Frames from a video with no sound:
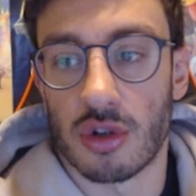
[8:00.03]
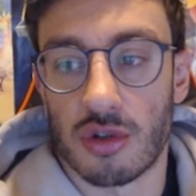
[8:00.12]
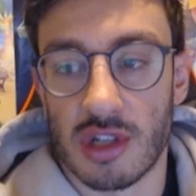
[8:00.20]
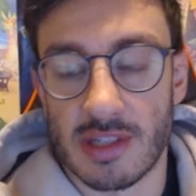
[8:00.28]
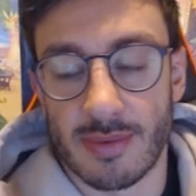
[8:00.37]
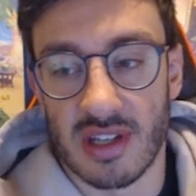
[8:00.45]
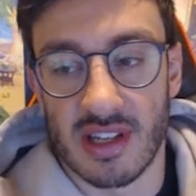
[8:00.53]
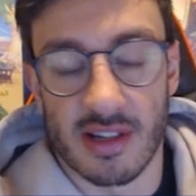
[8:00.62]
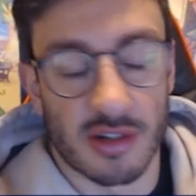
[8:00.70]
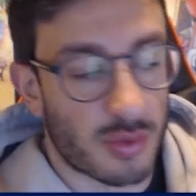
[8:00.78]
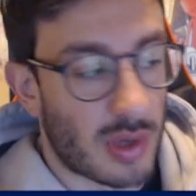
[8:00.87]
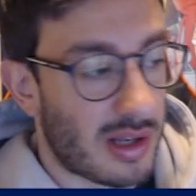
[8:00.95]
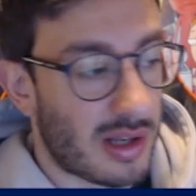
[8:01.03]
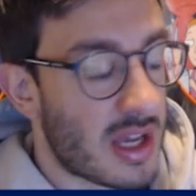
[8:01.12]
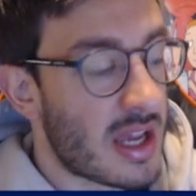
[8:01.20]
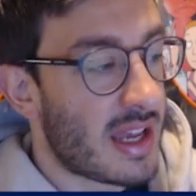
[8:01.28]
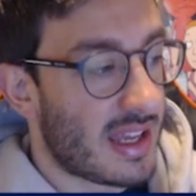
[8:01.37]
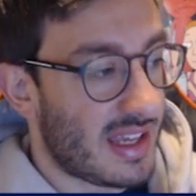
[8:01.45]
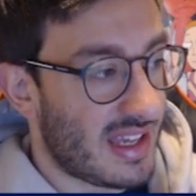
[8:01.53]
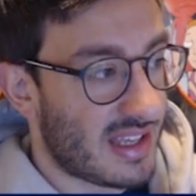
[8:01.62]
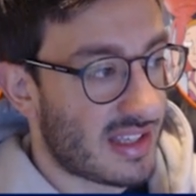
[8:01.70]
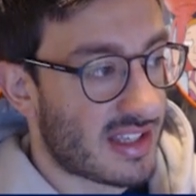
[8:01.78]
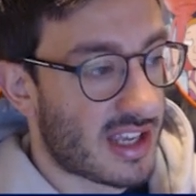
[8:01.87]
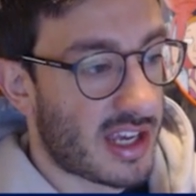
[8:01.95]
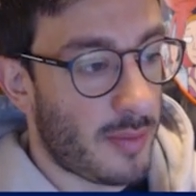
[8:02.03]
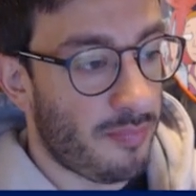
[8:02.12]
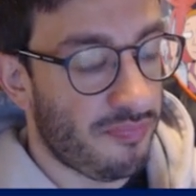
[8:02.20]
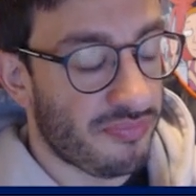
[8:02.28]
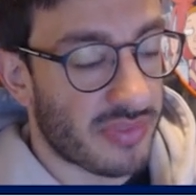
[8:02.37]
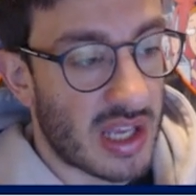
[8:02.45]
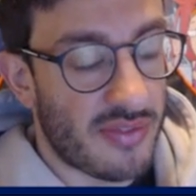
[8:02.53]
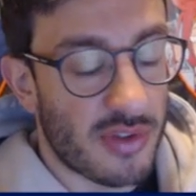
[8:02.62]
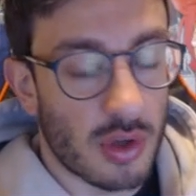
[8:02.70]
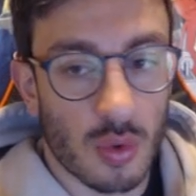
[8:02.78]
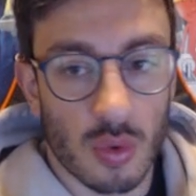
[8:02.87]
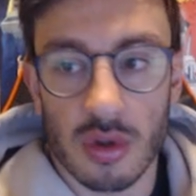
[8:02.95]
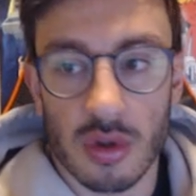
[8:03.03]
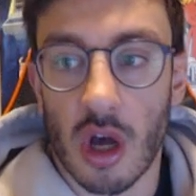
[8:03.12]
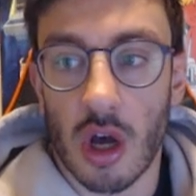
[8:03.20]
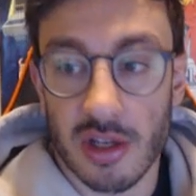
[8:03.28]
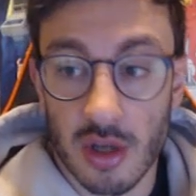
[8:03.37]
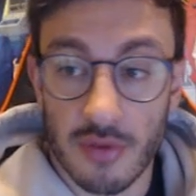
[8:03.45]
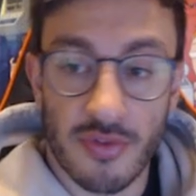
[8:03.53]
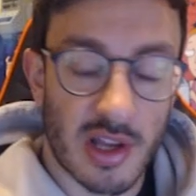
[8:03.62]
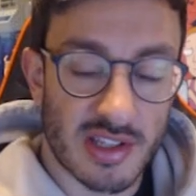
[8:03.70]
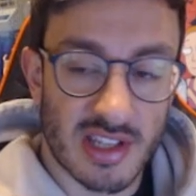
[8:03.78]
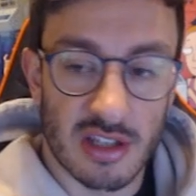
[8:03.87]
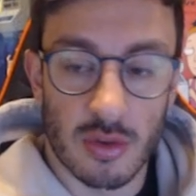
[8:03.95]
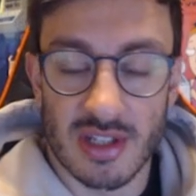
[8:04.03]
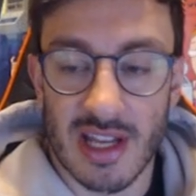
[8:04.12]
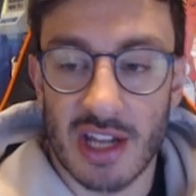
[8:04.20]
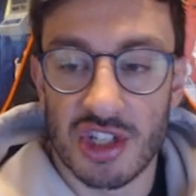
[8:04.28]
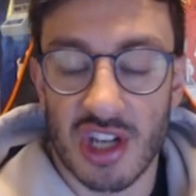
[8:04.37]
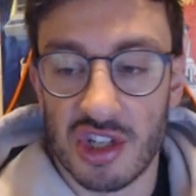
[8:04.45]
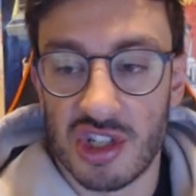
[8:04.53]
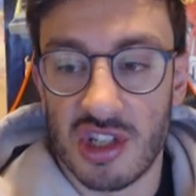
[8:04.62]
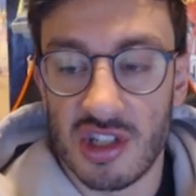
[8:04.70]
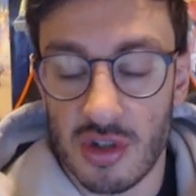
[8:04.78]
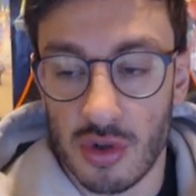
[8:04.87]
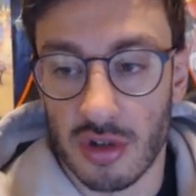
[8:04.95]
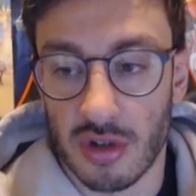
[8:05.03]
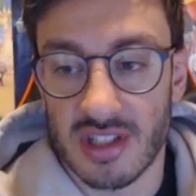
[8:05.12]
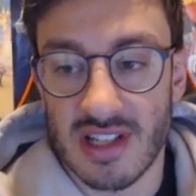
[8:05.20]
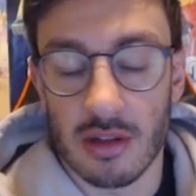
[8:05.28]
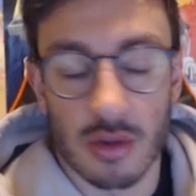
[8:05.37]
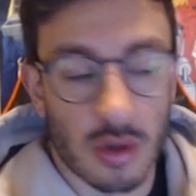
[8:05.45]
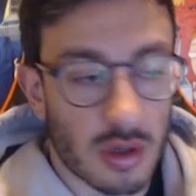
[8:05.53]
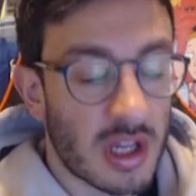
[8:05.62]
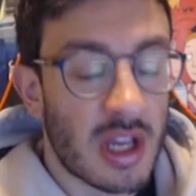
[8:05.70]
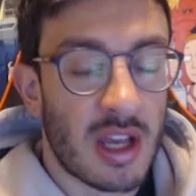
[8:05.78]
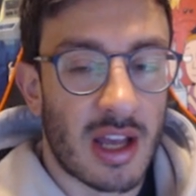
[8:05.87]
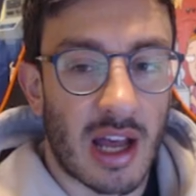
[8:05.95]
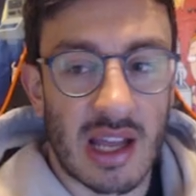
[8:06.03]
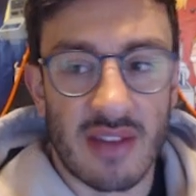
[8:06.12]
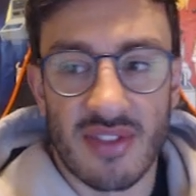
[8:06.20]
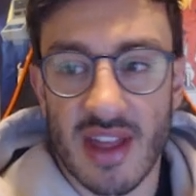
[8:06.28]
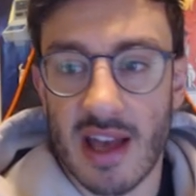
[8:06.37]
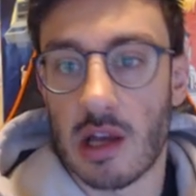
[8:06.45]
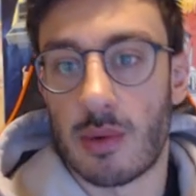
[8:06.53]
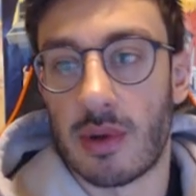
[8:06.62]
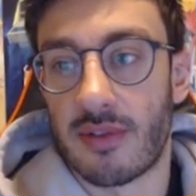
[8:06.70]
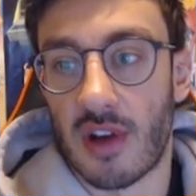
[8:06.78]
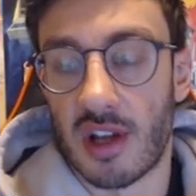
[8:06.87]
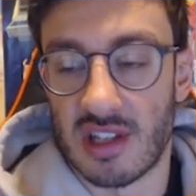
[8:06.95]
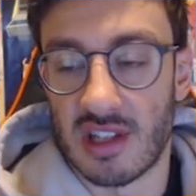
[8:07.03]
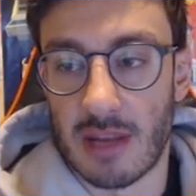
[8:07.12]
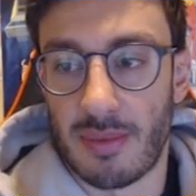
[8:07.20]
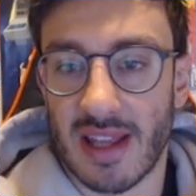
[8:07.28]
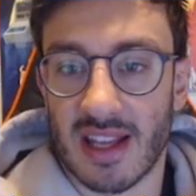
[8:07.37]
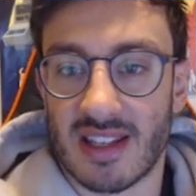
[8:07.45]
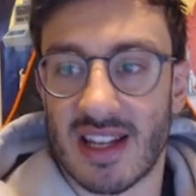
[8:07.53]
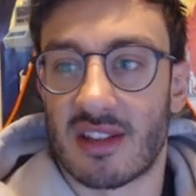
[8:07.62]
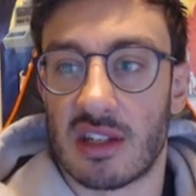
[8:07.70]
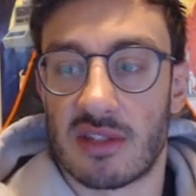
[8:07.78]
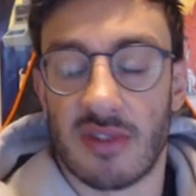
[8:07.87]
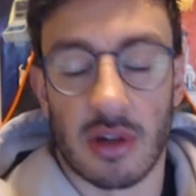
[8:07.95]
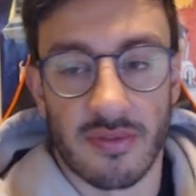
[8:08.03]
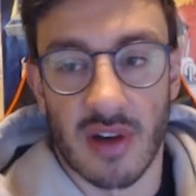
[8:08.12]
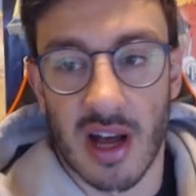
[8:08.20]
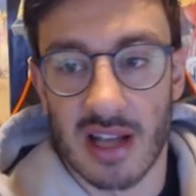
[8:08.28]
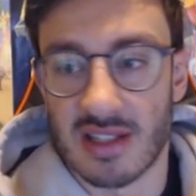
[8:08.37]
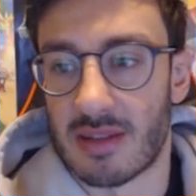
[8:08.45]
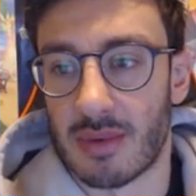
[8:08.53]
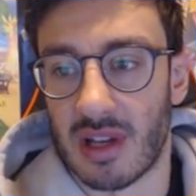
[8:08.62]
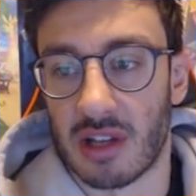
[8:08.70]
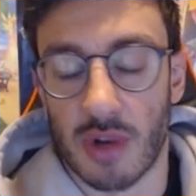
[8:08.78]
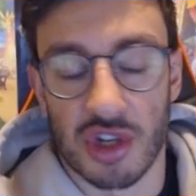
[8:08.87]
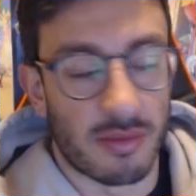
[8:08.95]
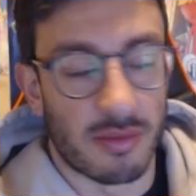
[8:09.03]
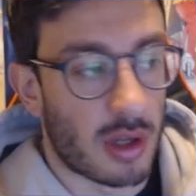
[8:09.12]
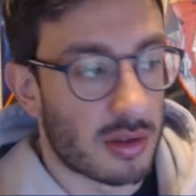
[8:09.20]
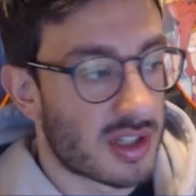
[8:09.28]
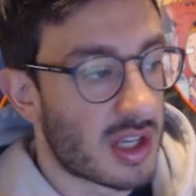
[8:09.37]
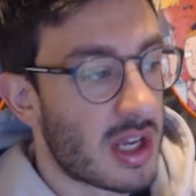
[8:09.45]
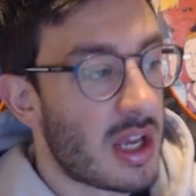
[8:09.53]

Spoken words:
Crispin in here as well, is if you go first and you attach an energy to your Accelgor, if they're going first and they're playing a deck that's very fast, something like Raging Bolt,